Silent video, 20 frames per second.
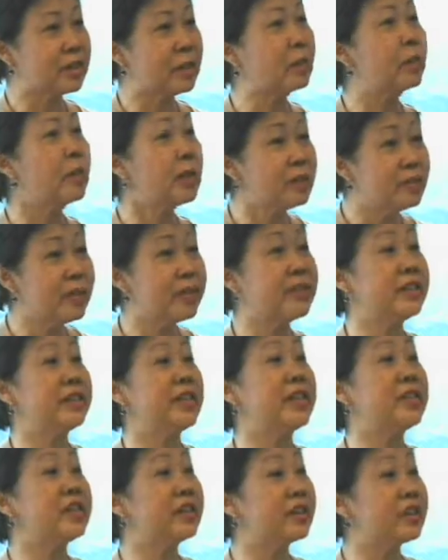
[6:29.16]
world
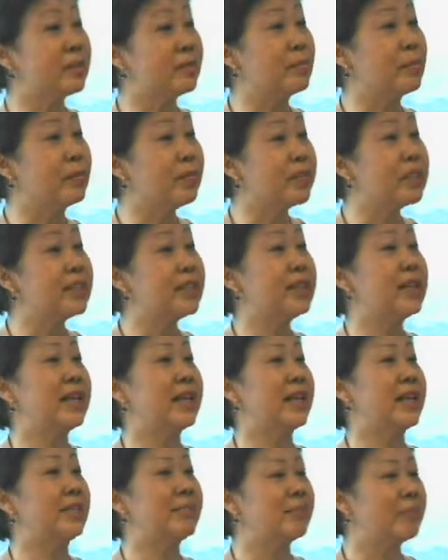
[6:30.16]
meditation community
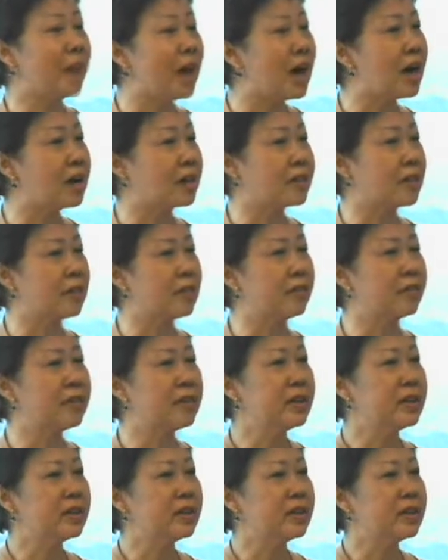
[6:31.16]
that I'm part of.